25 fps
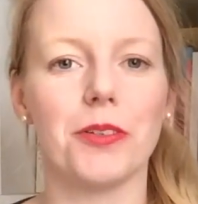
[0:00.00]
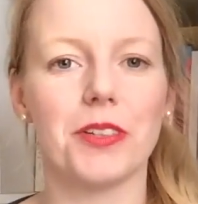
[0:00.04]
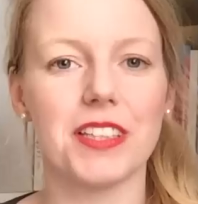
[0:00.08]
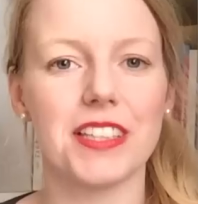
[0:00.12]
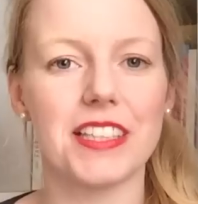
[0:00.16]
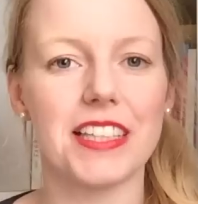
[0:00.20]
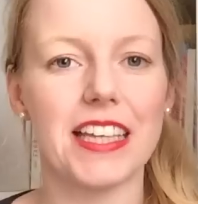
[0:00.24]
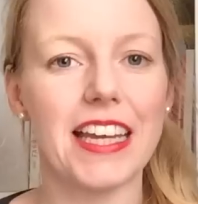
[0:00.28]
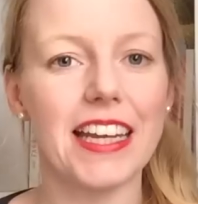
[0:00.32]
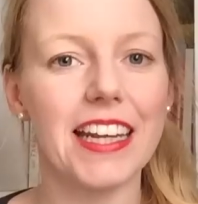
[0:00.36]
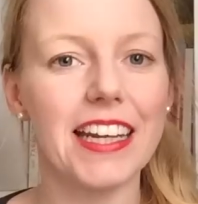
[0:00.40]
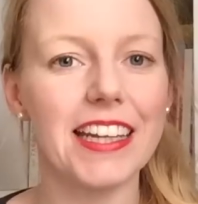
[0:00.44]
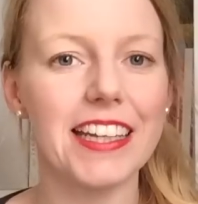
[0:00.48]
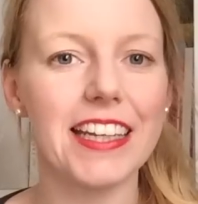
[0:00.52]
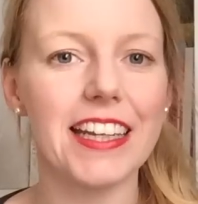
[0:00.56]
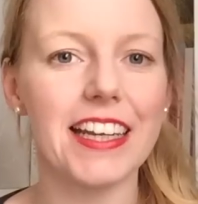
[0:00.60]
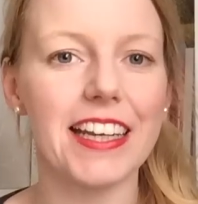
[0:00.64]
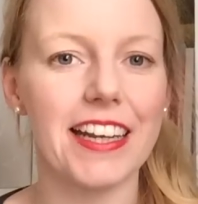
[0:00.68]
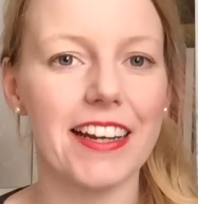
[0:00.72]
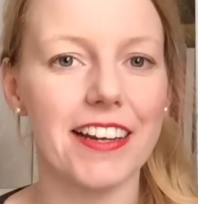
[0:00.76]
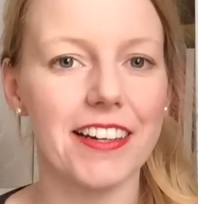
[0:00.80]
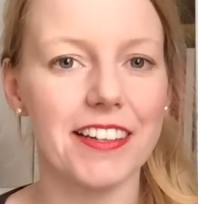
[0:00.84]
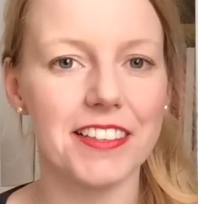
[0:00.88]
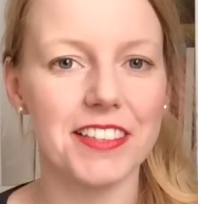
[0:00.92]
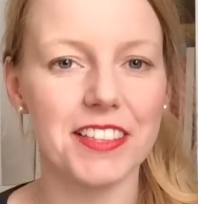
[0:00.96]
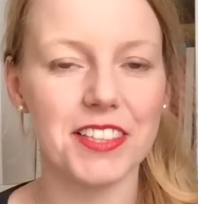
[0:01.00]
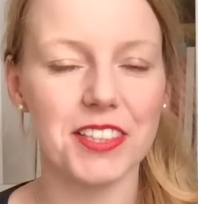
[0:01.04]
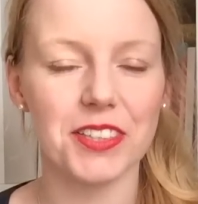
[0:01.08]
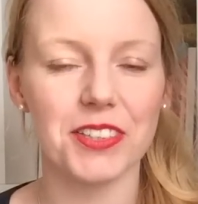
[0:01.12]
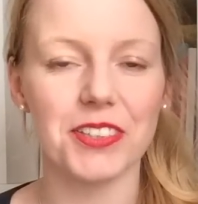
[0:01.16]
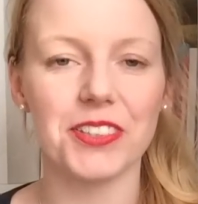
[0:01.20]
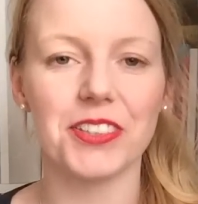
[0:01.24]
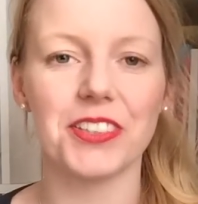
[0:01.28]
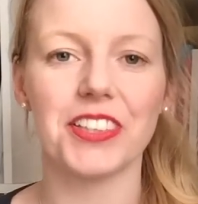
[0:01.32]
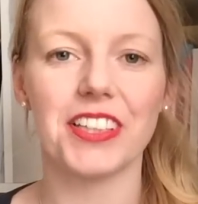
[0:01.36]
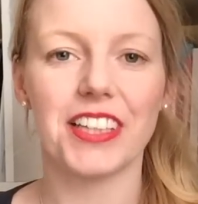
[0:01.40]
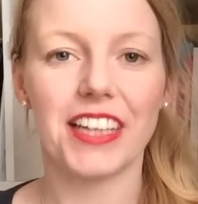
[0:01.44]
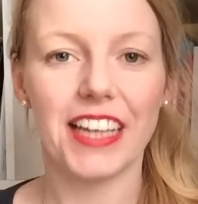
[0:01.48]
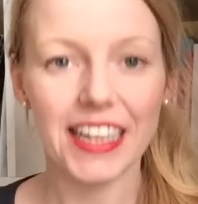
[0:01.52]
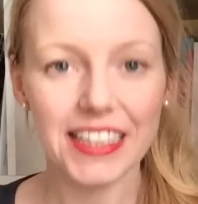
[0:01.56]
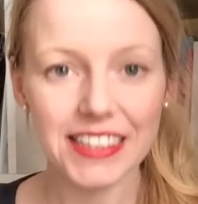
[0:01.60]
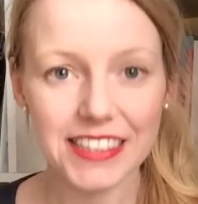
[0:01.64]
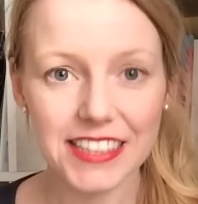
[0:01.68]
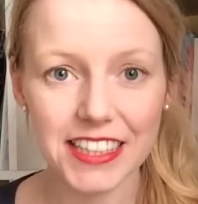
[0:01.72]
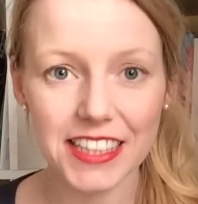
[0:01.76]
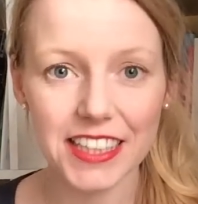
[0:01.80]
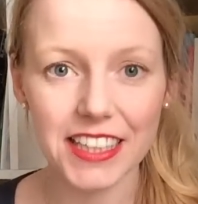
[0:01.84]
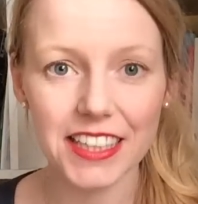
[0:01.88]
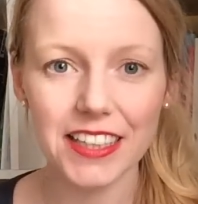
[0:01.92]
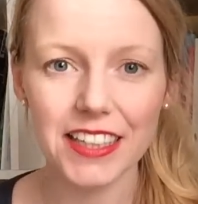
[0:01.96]
It's Anna-Nita Yarns on
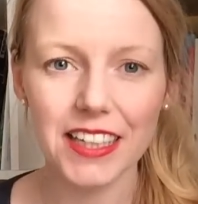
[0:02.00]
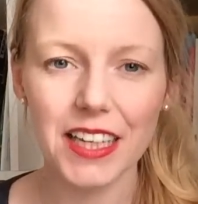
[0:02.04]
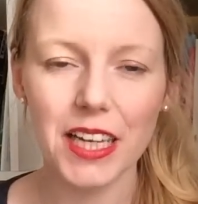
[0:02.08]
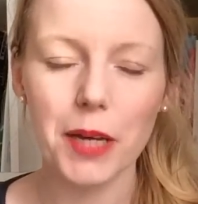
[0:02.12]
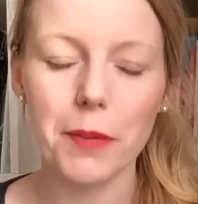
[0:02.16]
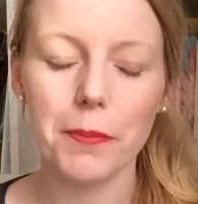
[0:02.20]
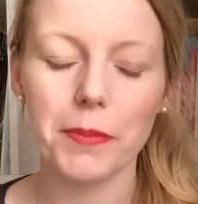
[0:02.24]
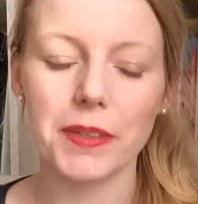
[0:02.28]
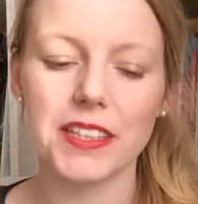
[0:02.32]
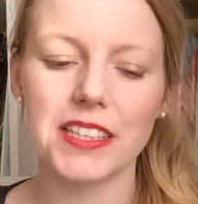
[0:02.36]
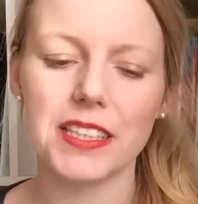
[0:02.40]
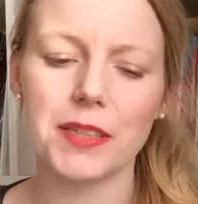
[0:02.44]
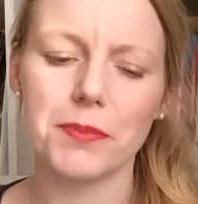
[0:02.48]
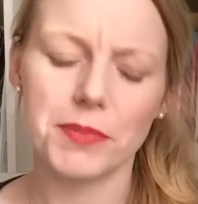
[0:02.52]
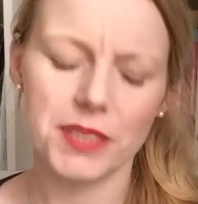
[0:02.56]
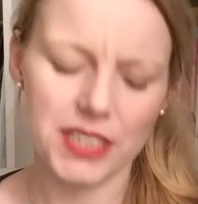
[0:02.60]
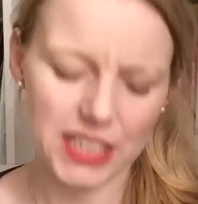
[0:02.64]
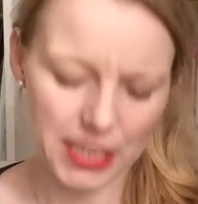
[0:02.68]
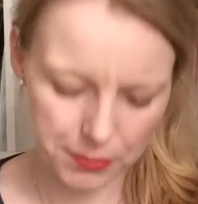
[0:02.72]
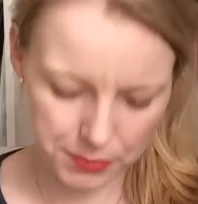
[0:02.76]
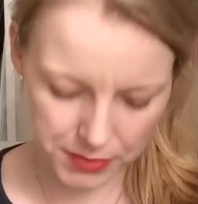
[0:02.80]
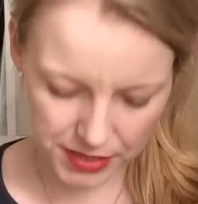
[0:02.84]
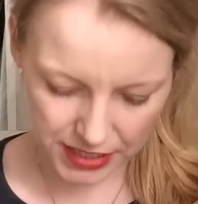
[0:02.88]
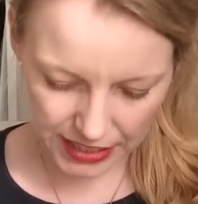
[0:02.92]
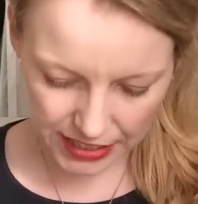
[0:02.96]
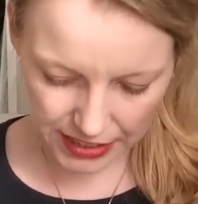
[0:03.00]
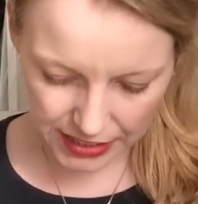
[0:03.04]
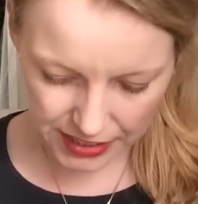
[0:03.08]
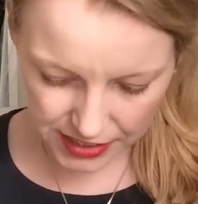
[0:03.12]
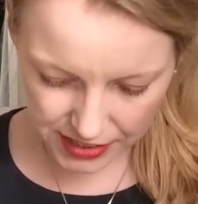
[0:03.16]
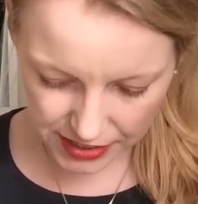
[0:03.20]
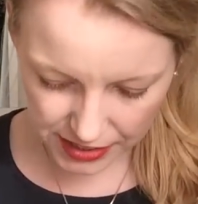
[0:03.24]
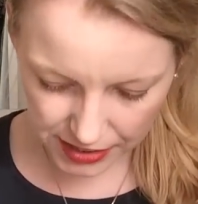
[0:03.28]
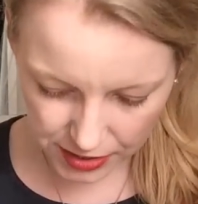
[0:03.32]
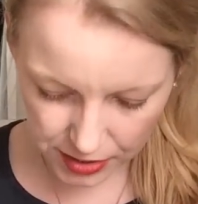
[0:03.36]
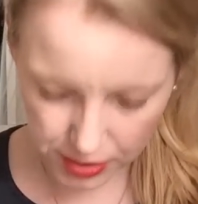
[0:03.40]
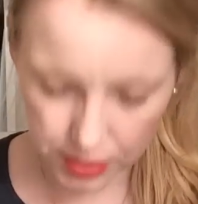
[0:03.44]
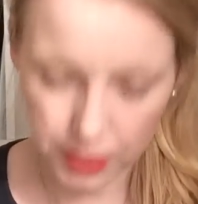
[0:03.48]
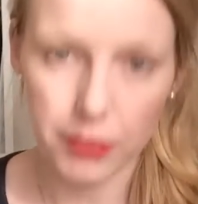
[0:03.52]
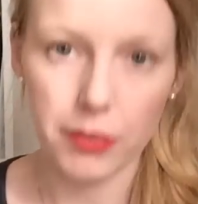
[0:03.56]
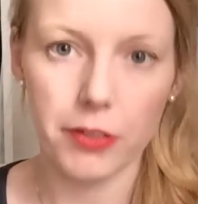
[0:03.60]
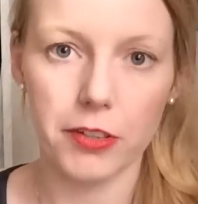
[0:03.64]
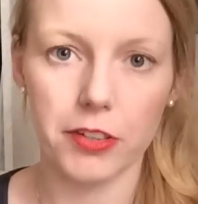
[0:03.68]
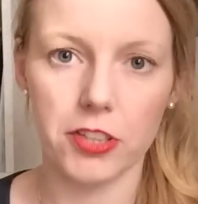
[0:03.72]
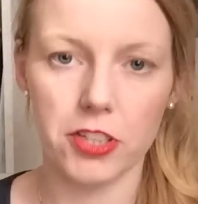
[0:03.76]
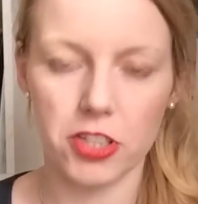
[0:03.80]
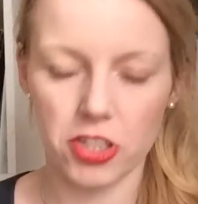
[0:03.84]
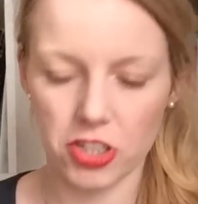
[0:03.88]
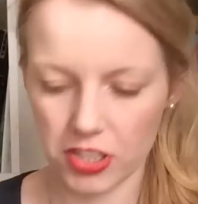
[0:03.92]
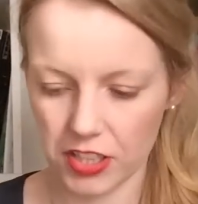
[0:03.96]
Etsy, but sometimes Etsy
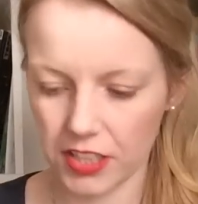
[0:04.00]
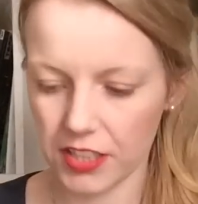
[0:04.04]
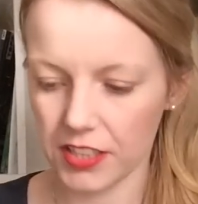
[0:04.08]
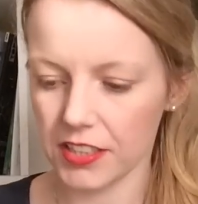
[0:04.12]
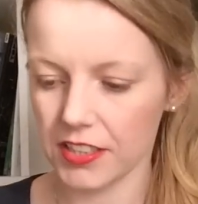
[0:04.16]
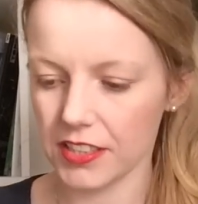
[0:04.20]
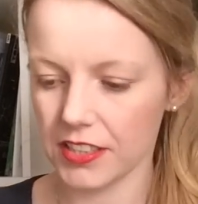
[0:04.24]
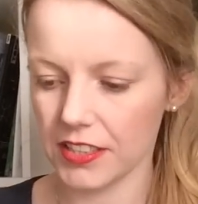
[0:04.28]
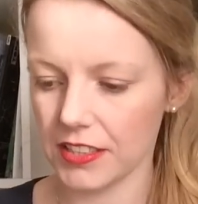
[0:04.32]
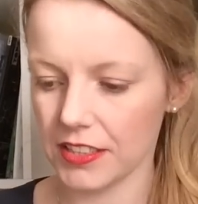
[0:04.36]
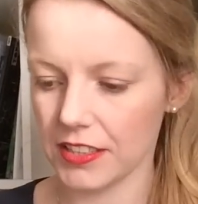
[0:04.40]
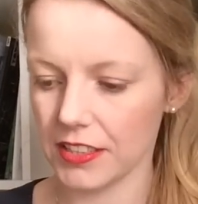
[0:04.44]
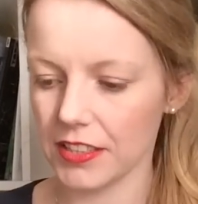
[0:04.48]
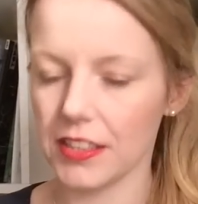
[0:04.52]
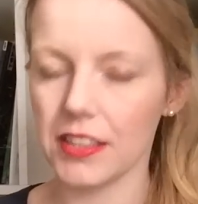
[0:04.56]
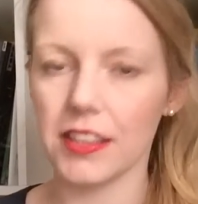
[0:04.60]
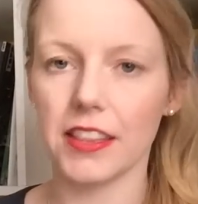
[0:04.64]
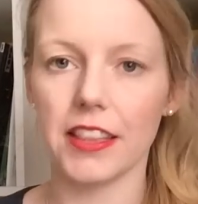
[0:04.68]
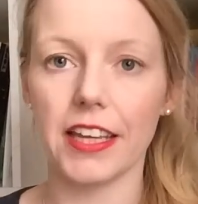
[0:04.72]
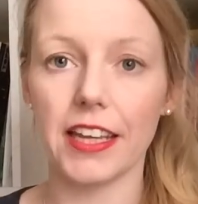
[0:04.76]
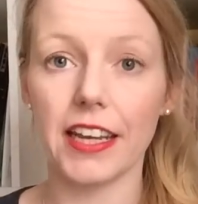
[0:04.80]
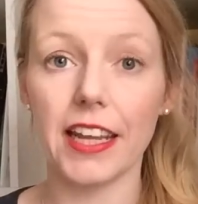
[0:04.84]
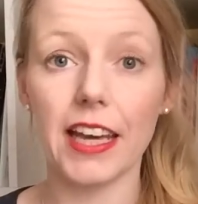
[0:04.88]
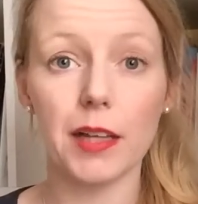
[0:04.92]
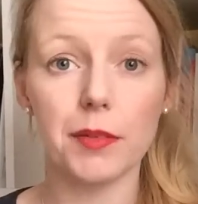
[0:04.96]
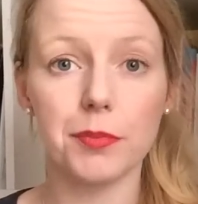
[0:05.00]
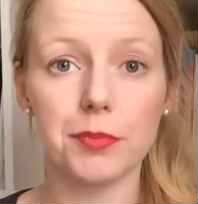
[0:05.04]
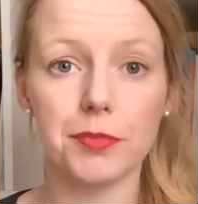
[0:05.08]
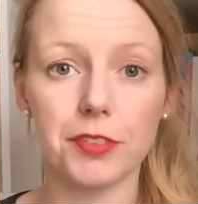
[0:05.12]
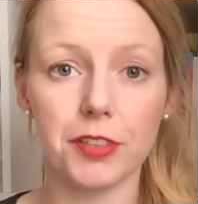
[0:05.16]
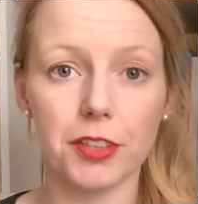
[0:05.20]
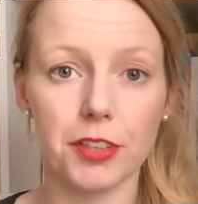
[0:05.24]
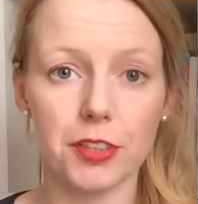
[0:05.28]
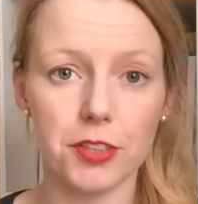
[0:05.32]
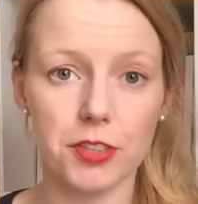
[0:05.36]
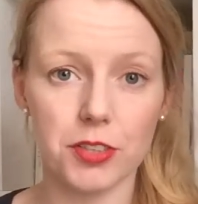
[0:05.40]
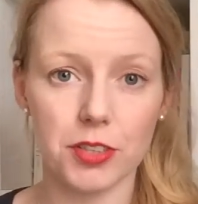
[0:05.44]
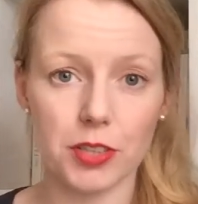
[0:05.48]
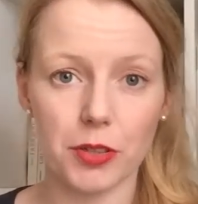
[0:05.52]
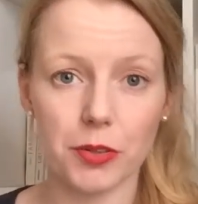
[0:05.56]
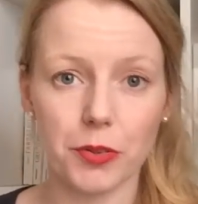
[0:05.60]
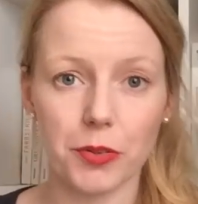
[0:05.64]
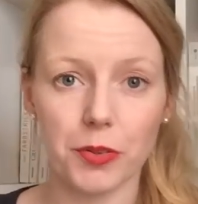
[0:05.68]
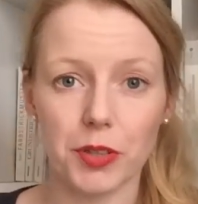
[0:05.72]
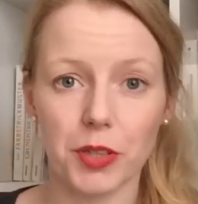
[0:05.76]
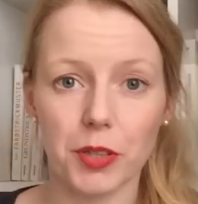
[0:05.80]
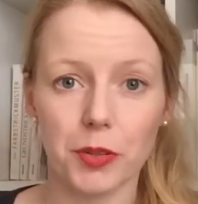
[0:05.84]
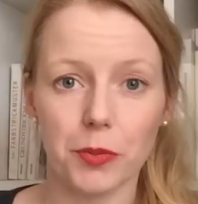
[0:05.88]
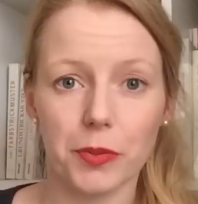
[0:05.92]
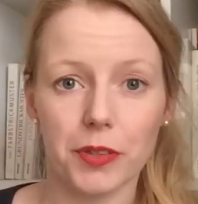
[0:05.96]
search isn't that helpful, so
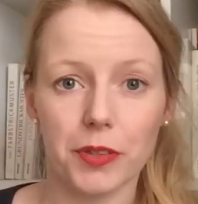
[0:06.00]
you